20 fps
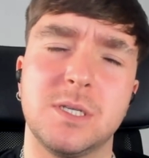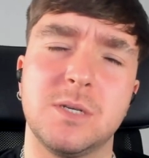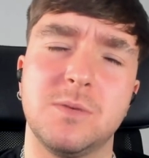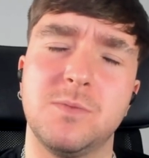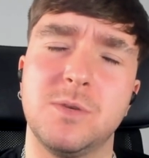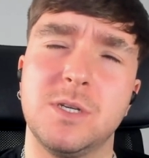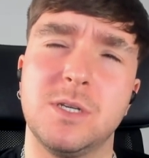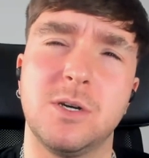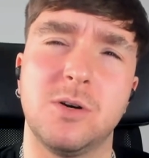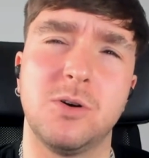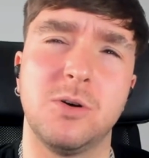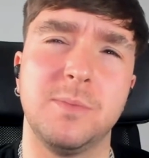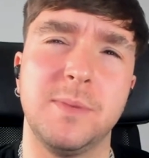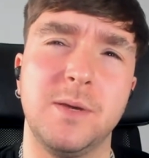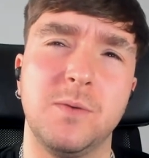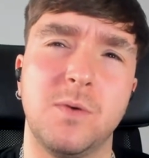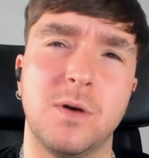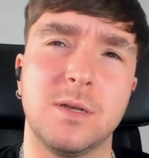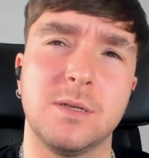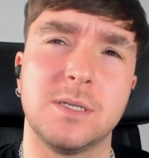someone told me
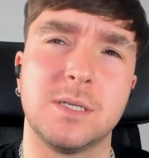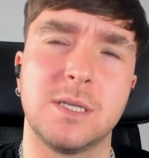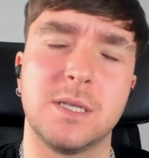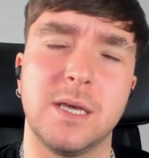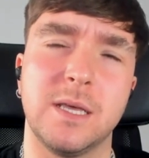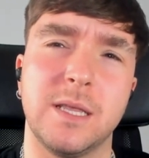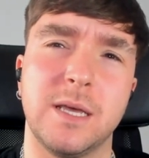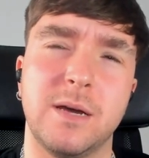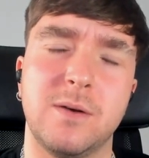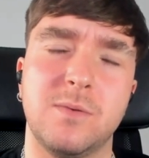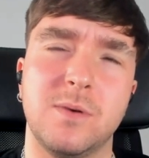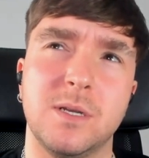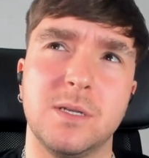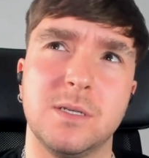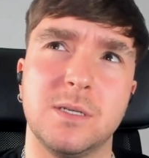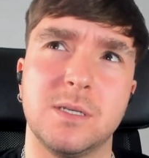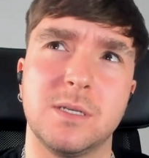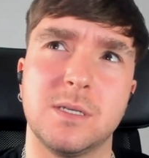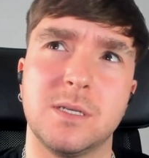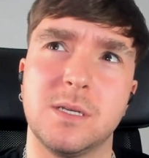once that that
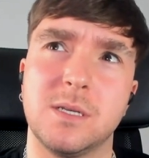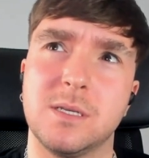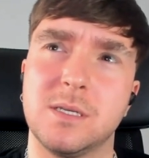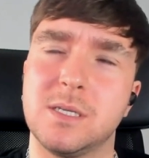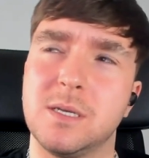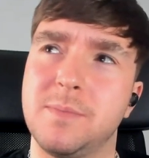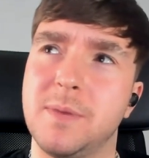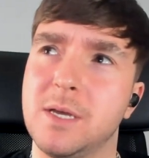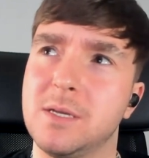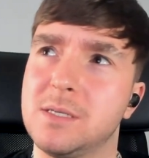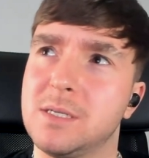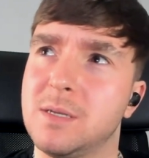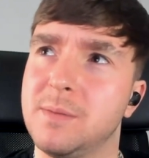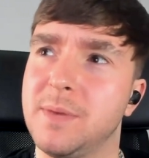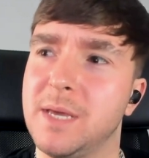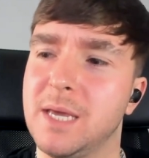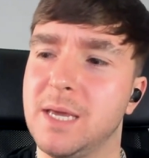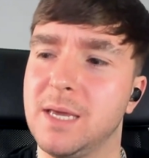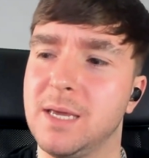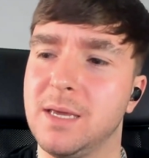was supposed to
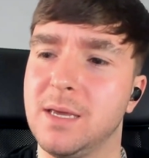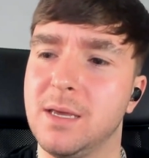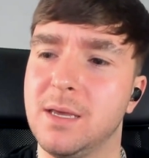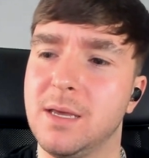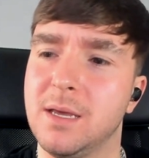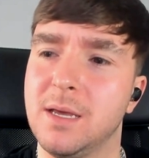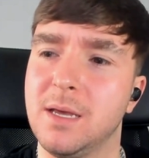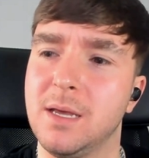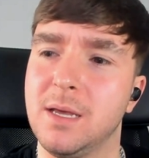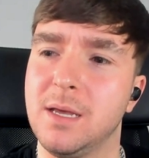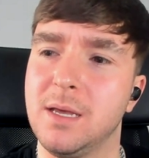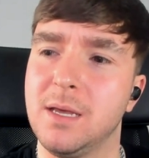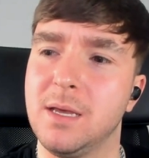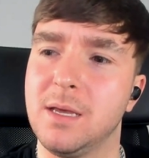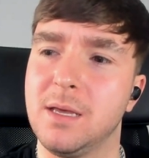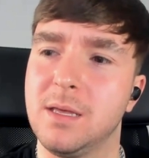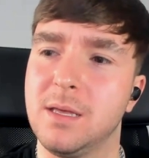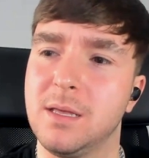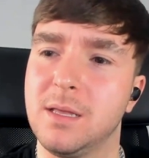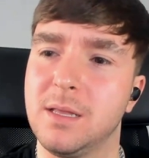be
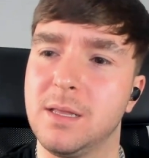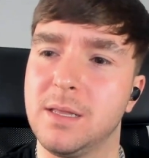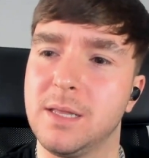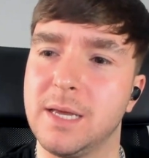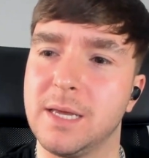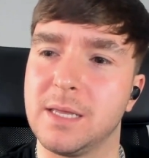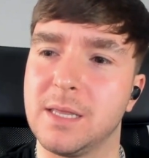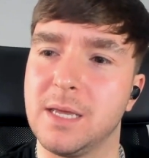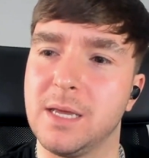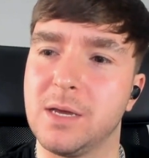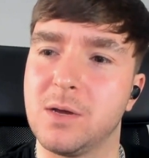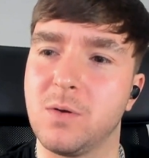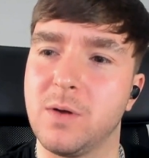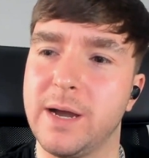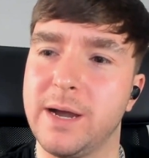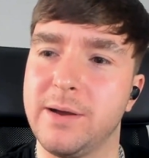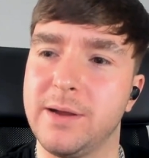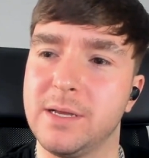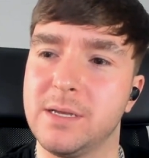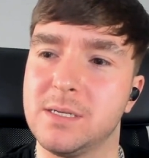like the
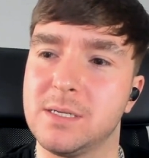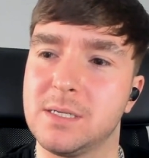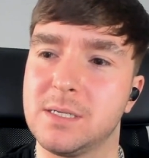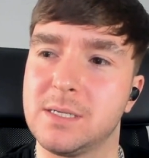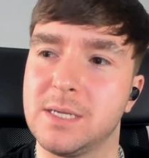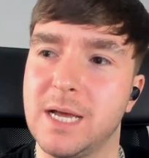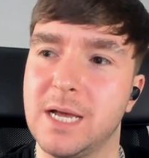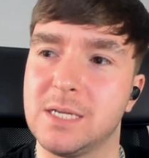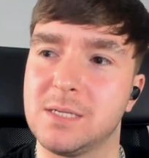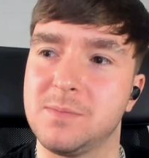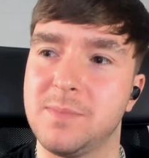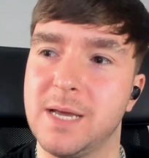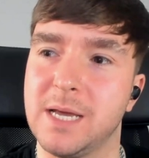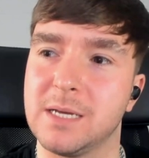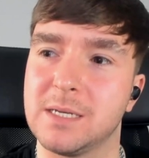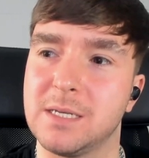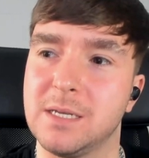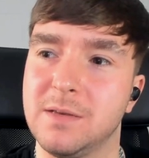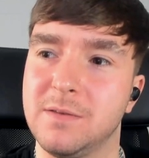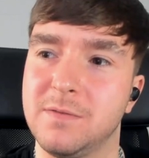Aquarius
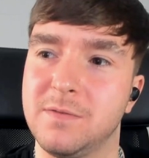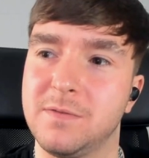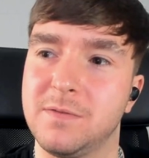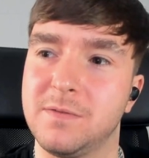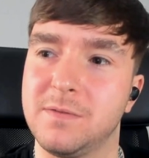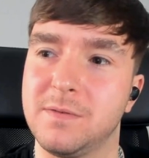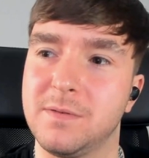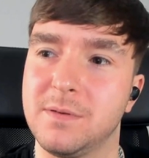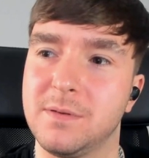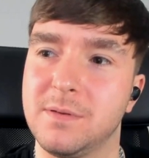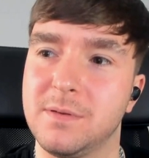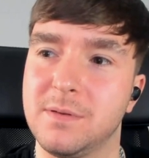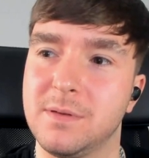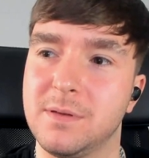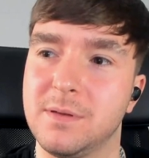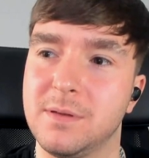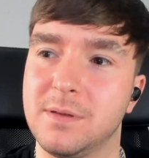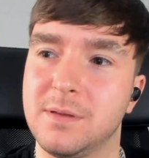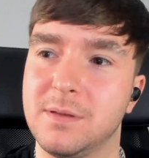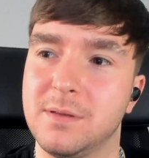aspect of
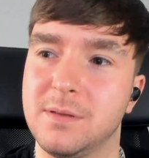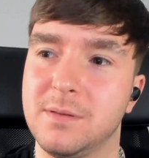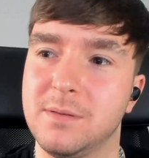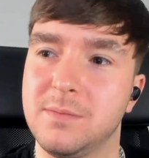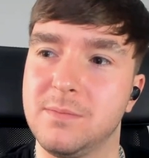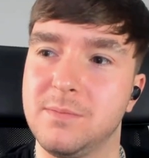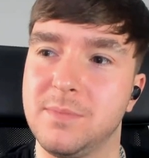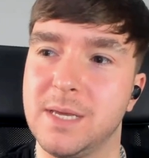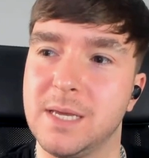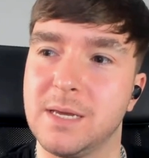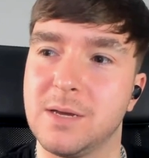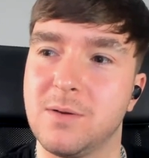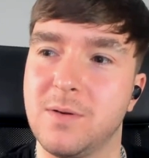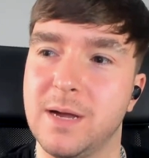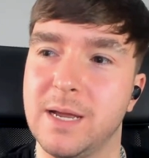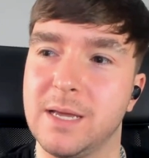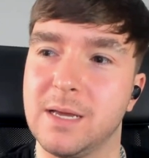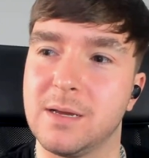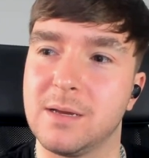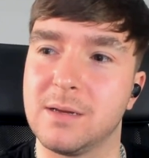being
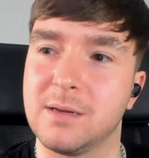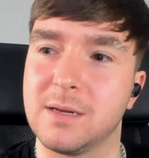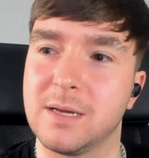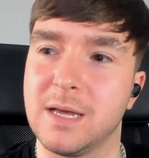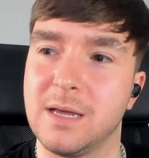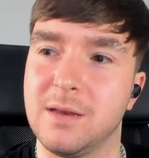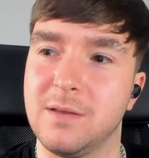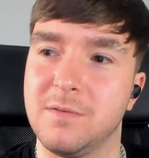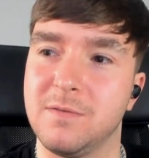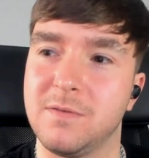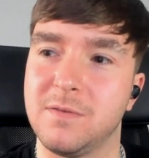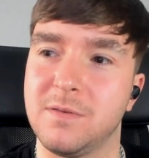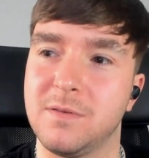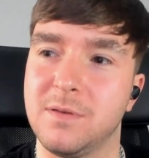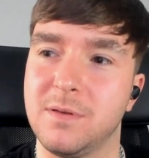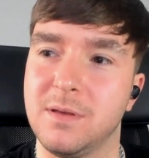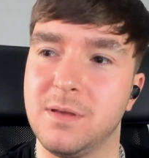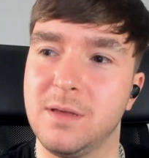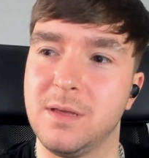quite kind of